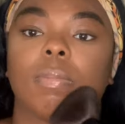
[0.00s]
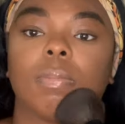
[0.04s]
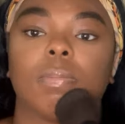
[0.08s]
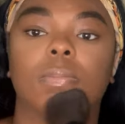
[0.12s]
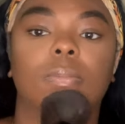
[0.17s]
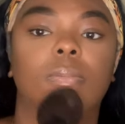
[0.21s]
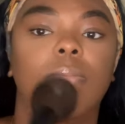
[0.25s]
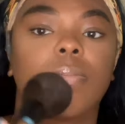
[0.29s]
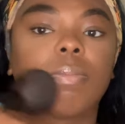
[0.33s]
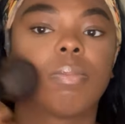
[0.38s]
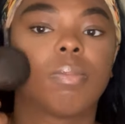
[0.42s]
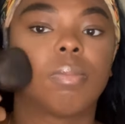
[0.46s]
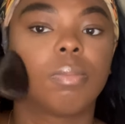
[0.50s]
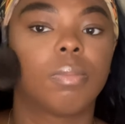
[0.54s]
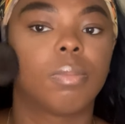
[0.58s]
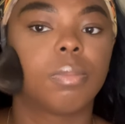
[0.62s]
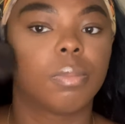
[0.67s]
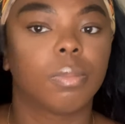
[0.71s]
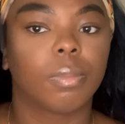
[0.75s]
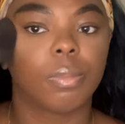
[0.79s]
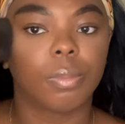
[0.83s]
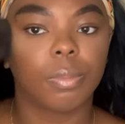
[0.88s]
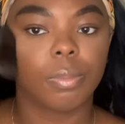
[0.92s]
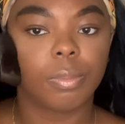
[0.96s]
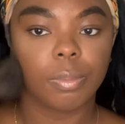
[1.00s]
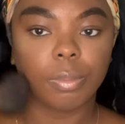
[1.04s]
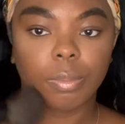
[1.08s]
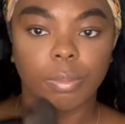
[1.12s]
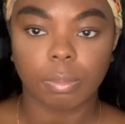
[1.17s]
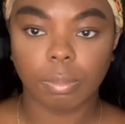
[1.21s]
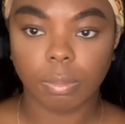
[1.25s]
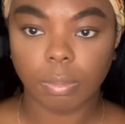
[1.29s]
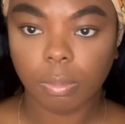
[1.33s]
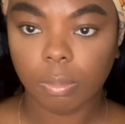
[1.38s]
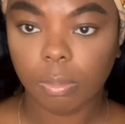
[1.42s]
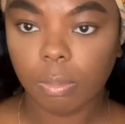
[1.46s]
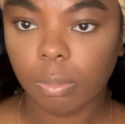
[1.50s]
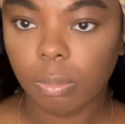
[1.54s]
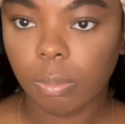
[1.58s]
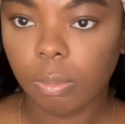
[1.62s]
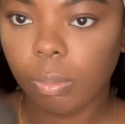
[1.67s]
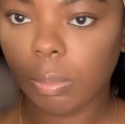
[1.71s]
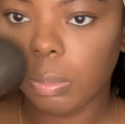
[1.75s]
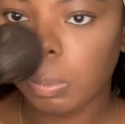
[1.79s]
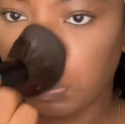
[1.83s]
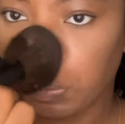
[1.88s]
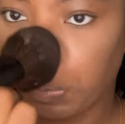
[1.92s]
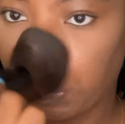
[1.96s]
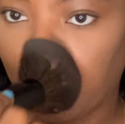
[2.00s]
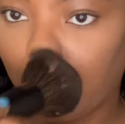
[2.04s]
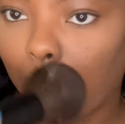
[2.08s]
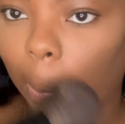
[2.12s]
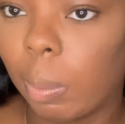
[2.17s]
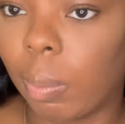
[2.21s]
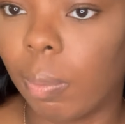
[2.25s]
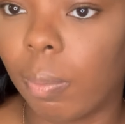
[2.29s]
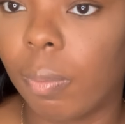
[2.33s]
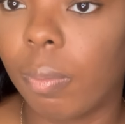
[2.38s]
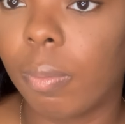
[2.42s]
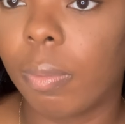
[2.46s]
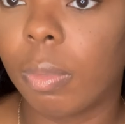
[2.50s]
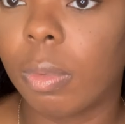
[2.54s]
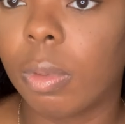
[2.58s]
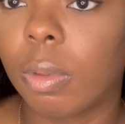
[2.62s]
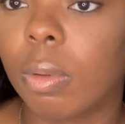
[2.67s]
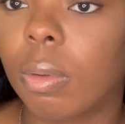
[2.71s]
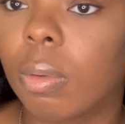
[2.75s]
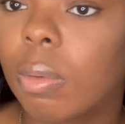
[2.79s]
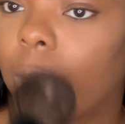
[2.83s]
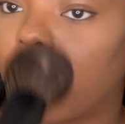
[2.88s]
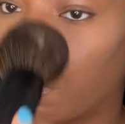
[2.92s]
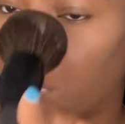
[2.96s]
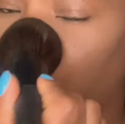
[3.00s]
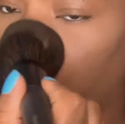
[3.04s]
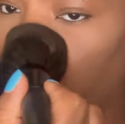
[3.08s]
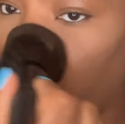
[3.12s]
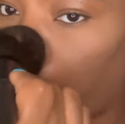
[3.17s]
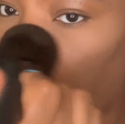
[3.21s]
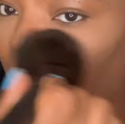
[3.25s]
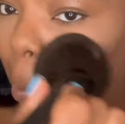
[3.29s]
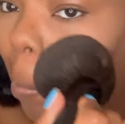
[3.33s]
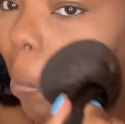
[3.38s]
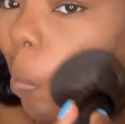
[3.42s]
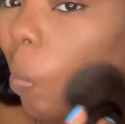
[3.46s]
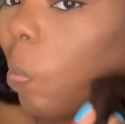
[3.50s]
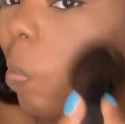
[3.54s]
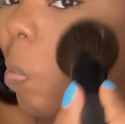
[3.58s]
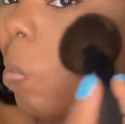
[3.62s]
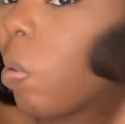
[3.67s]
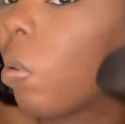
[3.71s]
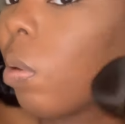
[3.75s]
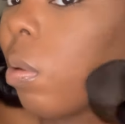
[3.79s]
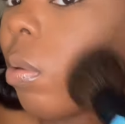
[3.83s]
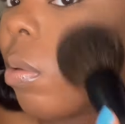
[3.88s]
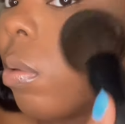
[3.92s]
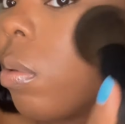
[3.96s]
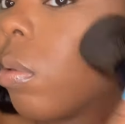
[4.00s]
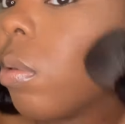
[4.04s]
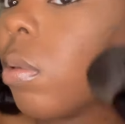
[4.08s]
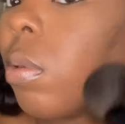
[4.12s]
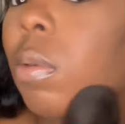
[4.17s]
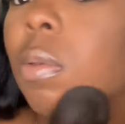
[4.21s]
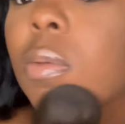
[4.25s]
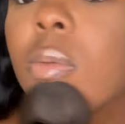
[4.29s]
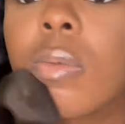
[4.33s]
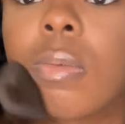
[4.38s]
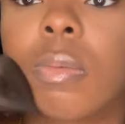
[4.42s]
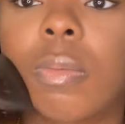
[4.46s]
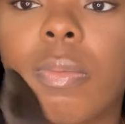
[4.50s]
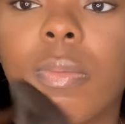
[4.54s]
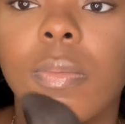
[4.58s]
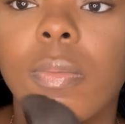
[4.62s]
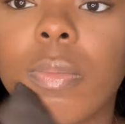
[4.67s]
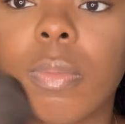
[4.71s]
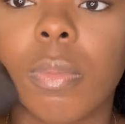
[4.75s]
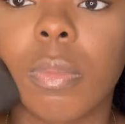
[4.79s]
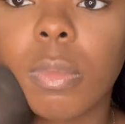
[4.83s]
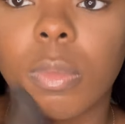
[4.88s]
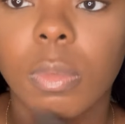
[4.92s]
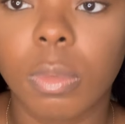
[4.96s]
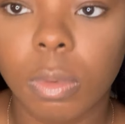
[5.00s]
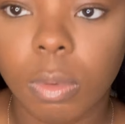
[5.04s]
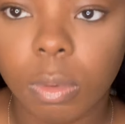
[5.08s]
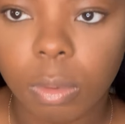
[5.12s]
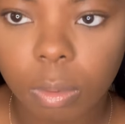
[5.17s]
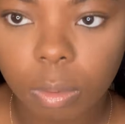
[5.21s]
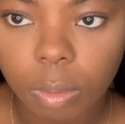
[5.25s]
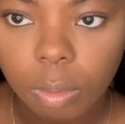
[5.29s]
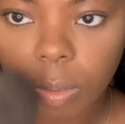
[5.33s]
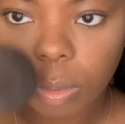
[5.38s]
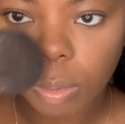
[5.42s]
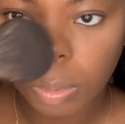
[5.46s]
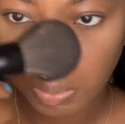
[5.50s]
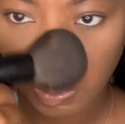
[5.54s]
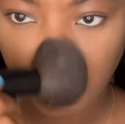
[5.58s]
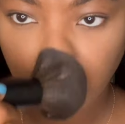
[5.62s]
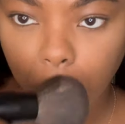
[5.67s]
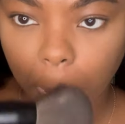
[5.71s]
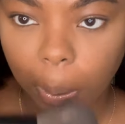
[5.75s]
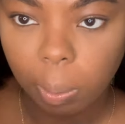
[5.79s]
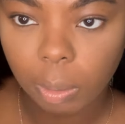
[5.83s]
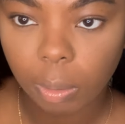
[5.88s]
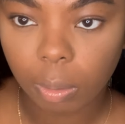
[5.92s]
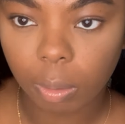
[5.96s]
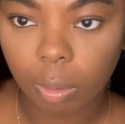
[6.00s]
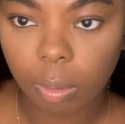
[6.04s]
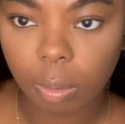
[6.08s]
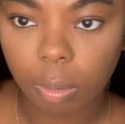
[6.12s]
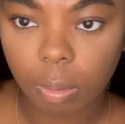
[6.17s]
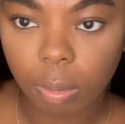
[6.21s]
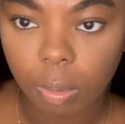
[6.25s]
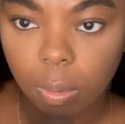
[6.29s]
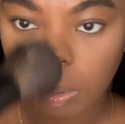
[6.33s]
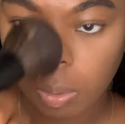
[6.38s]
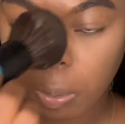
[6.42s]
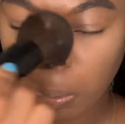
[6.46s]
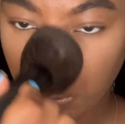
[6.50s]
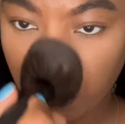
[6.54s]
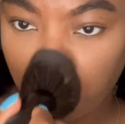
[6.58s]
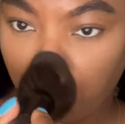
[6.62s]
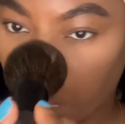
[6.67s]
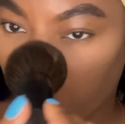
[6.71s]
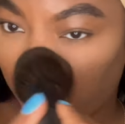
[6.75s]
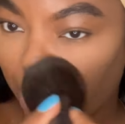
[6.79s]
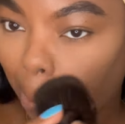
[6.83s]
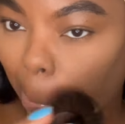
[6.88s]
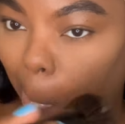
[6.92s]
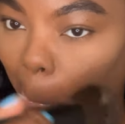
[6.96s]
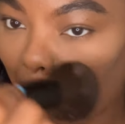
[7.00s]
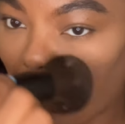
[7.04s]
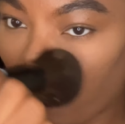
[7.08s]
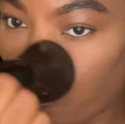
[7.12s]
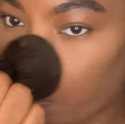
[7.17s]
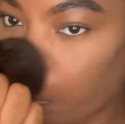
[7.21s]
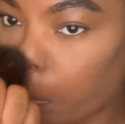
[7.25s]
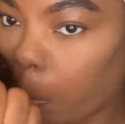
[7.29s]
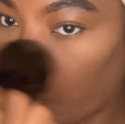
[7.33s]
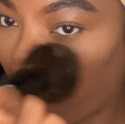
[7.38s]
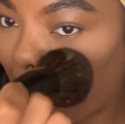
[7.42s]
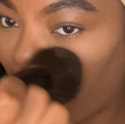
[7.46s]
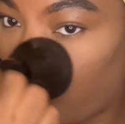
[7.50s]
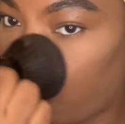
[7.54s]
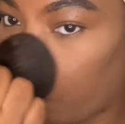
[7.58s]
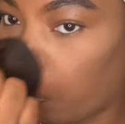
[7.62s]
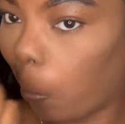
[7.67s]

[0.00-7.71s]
Nothing is said.